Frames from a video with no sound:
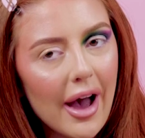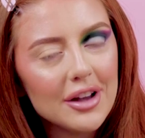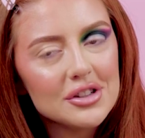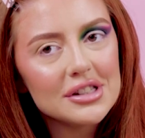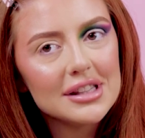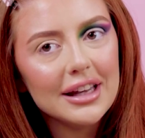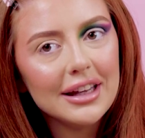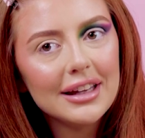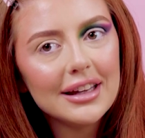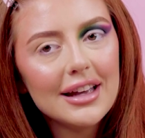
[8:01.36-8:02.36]
I just
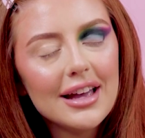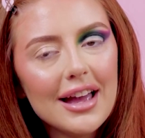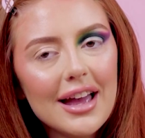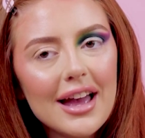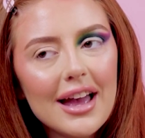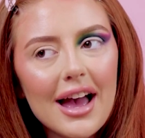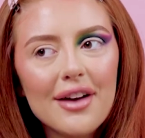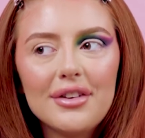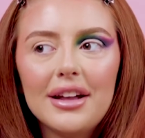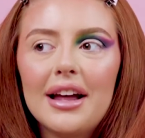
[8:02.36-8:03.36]
think, I
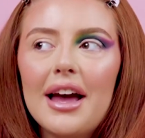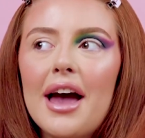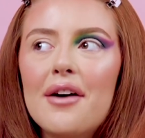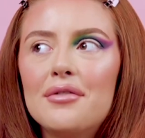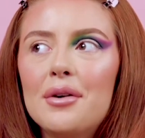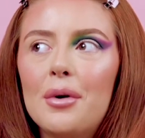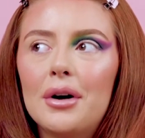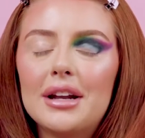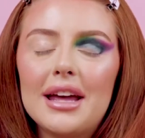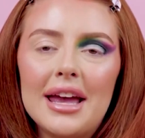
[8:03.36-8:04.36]
feel like
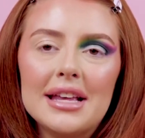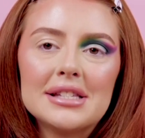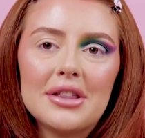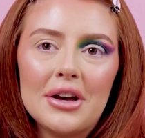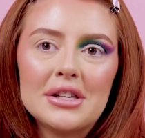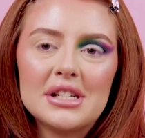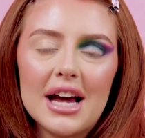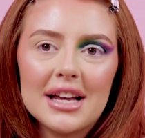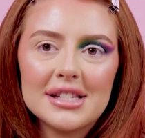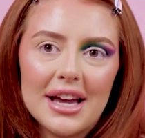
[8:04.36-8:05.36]
everyone is their
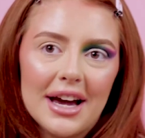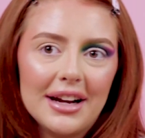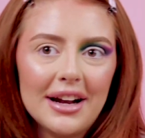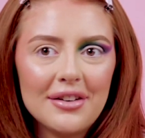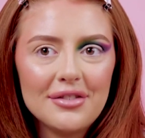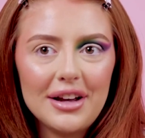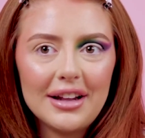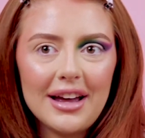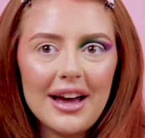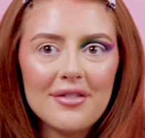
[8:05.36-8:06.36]
star sign, and I feel
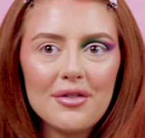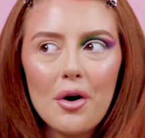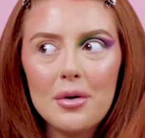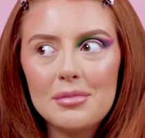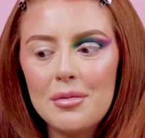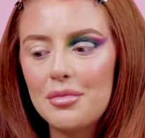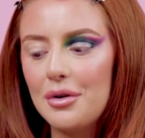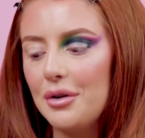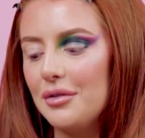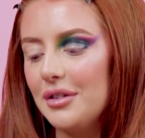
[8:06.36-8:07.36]
like I've always been
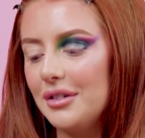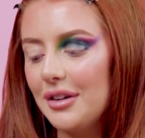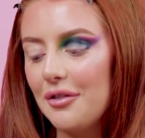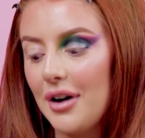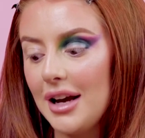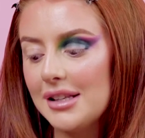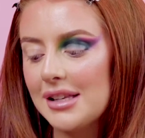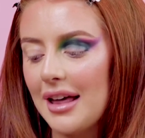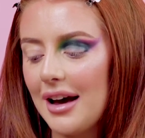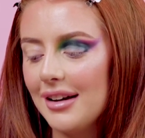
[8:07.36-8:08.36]
proven right
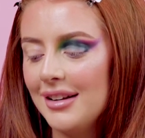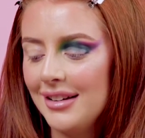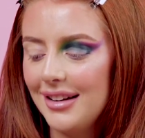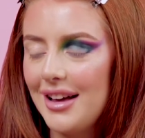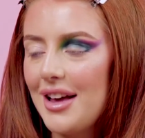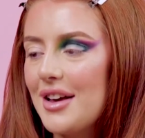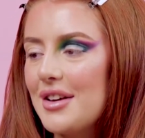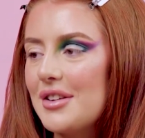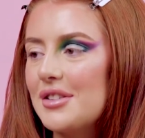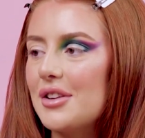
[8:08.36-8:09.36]
to that.
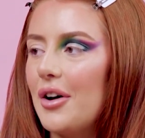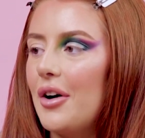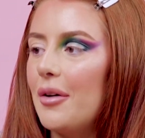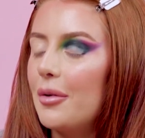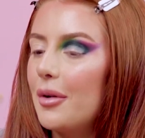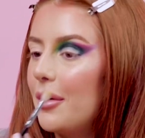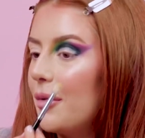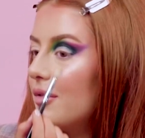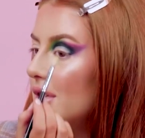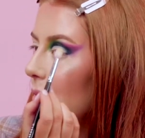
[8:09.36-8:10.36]
So I'm going in
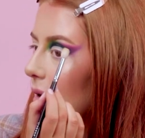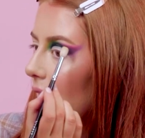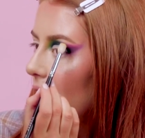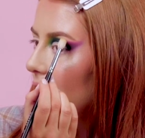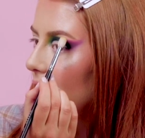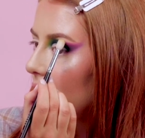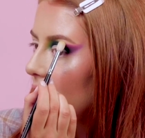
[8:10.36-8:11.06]
with Gemini,